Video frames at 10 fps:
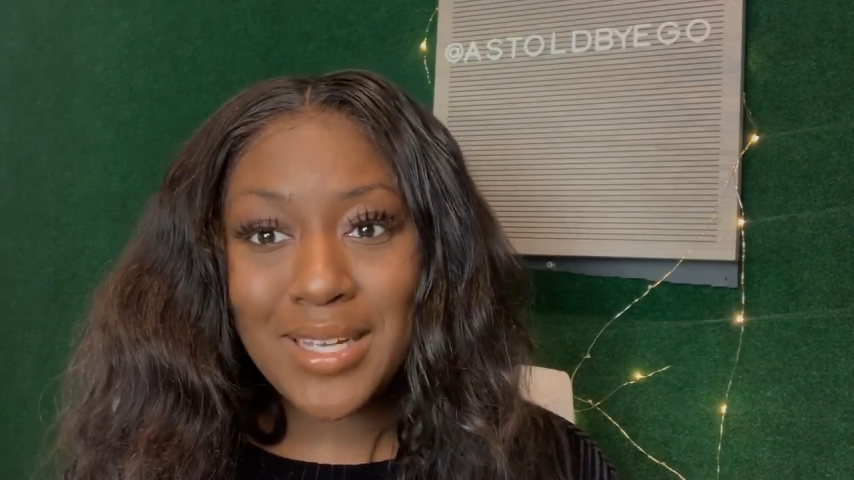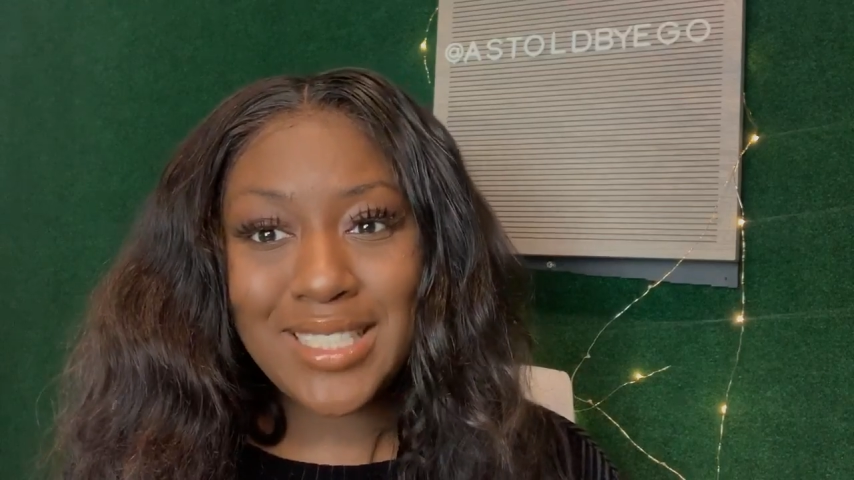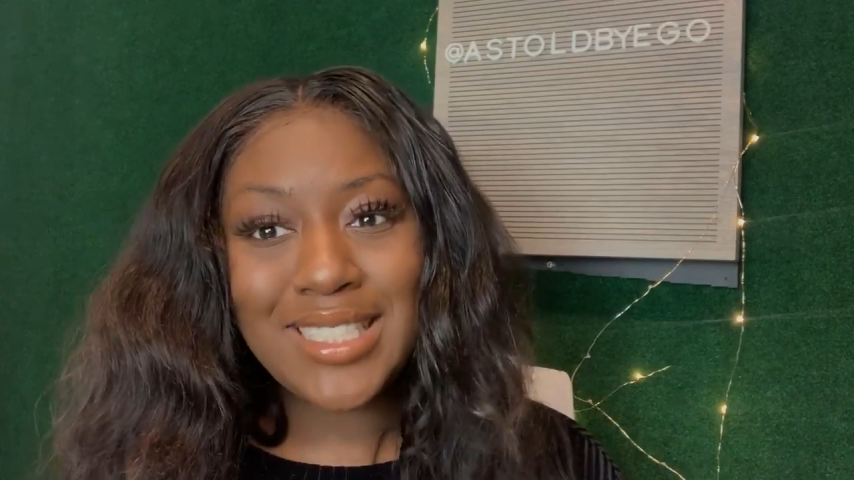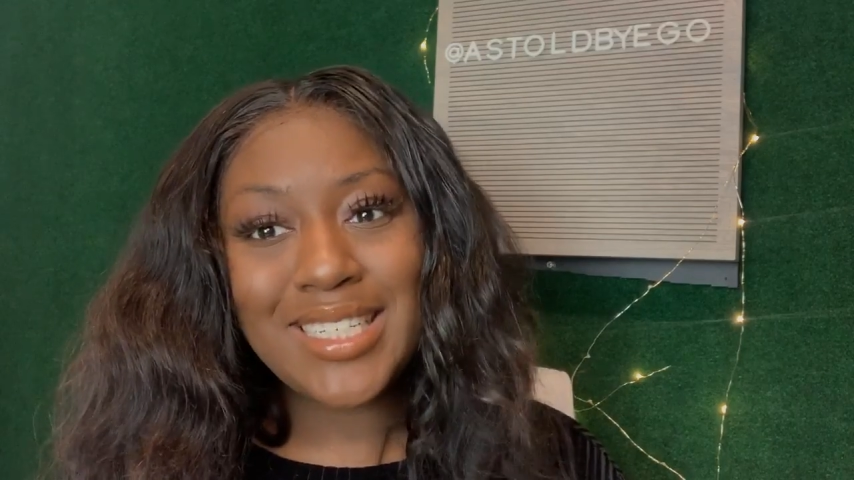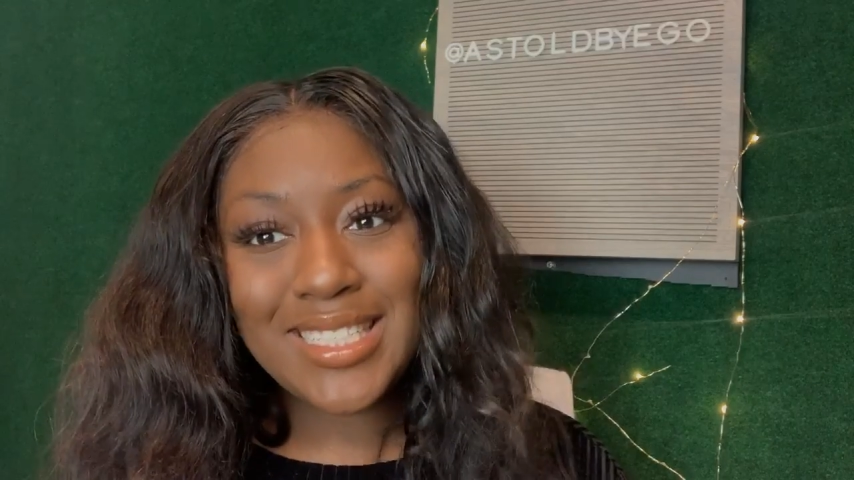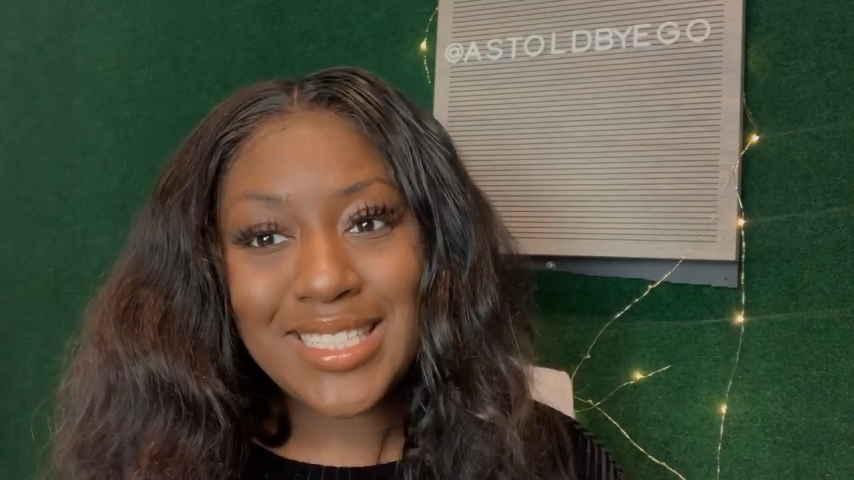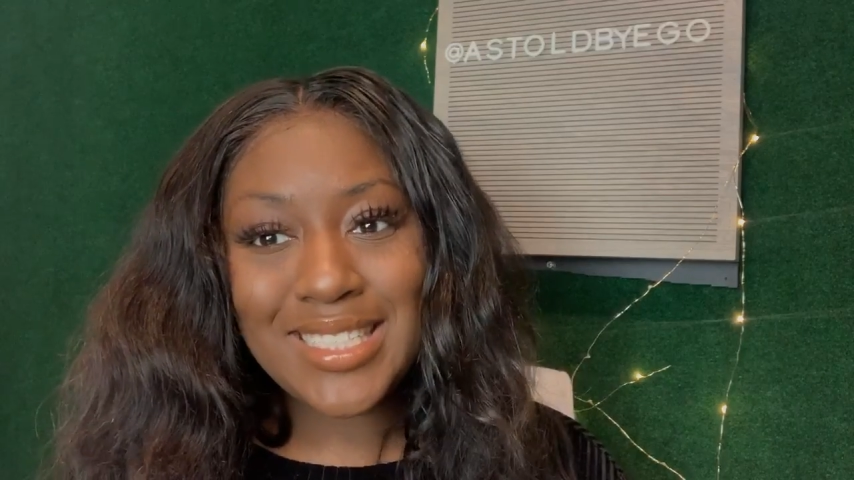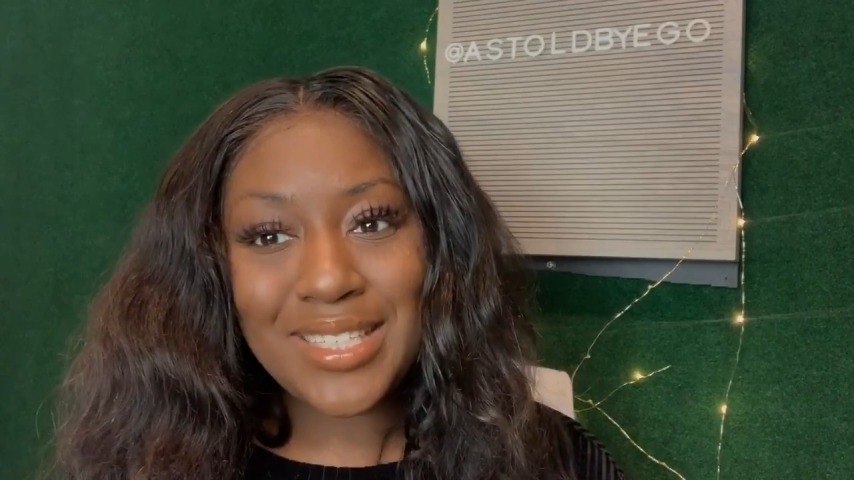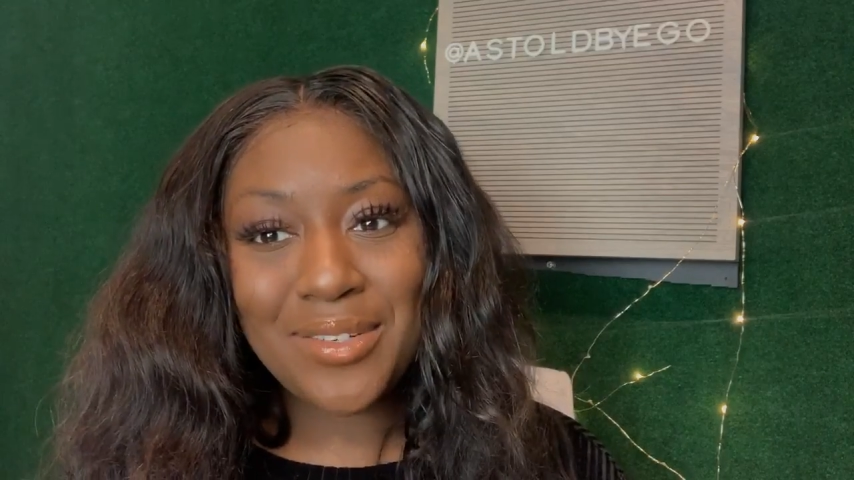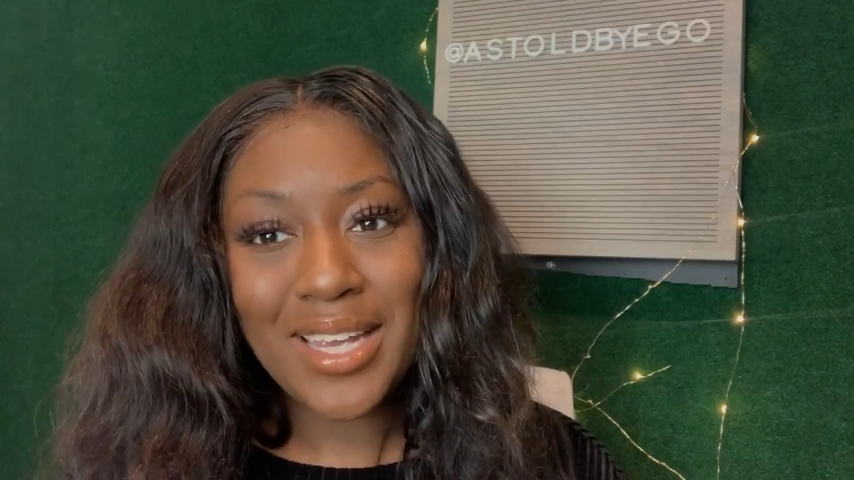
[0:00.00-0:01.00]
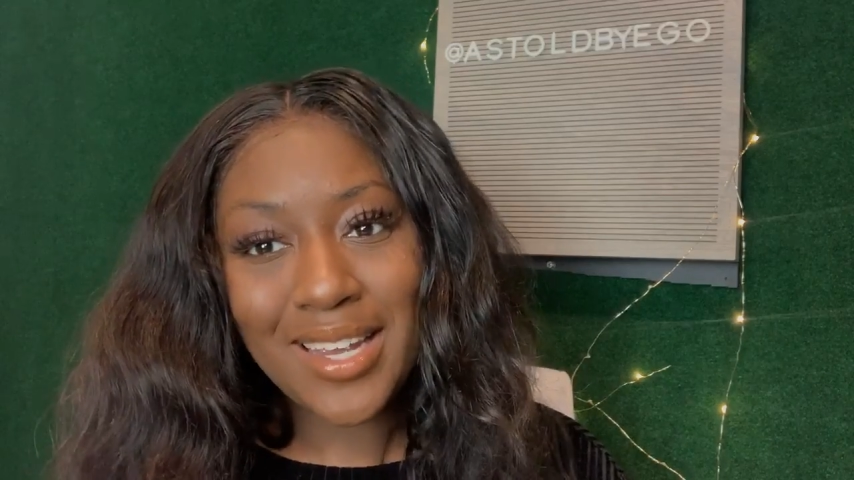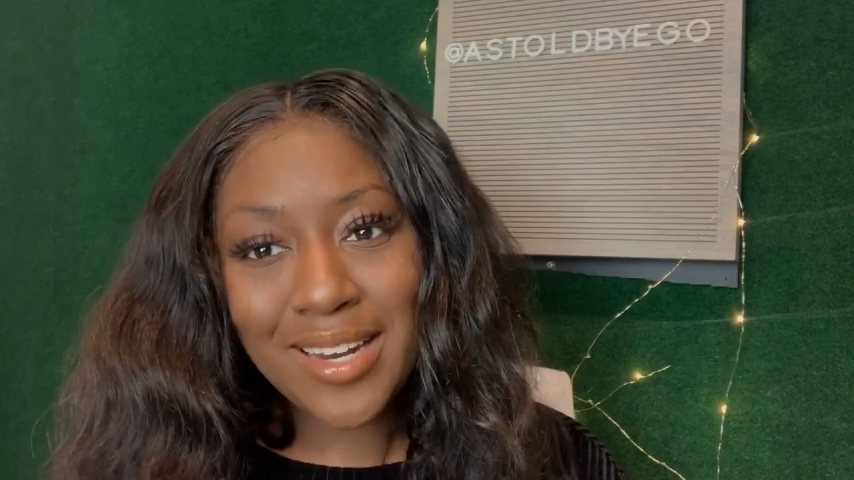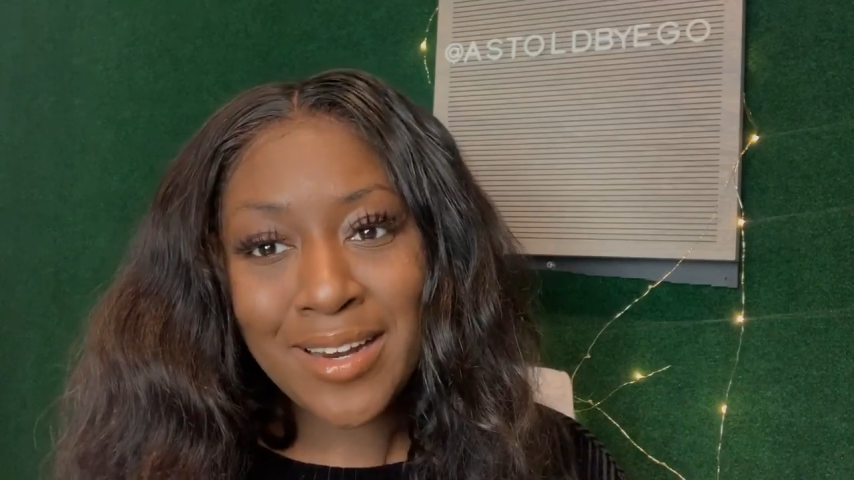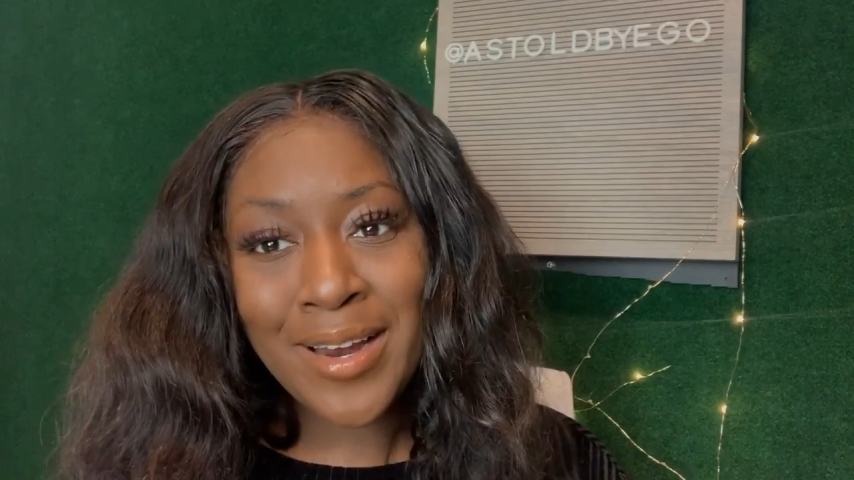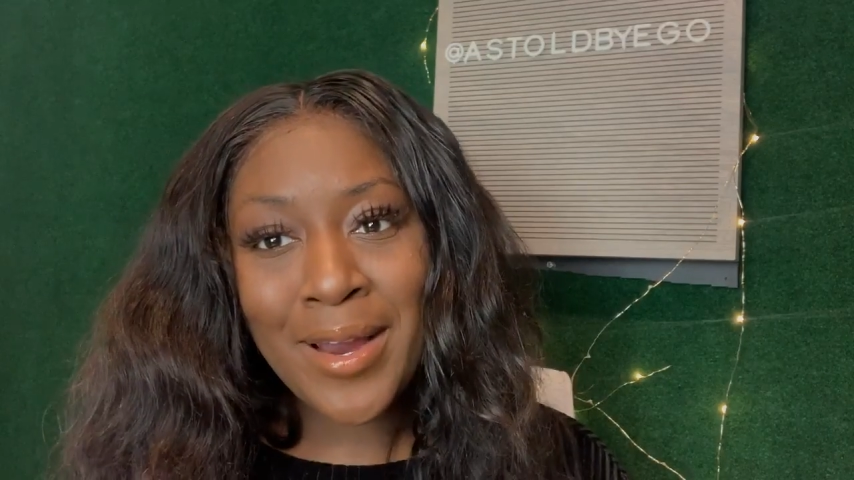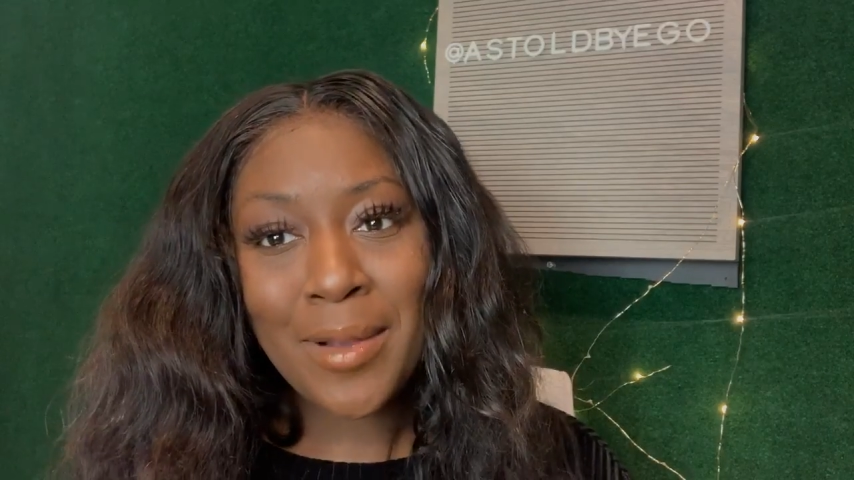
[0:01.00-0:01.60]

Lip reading: It's good to see you here.